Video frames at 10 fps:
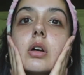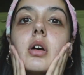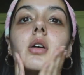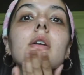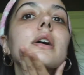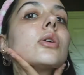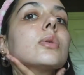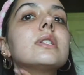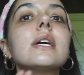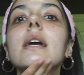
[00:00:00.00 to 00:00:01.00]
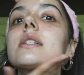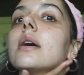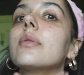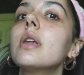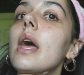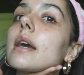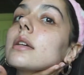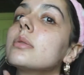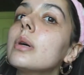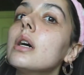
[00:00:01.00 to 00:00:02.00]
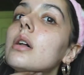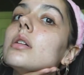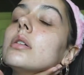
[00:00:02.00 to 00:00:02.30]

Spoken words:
and I always take it down the neck as well.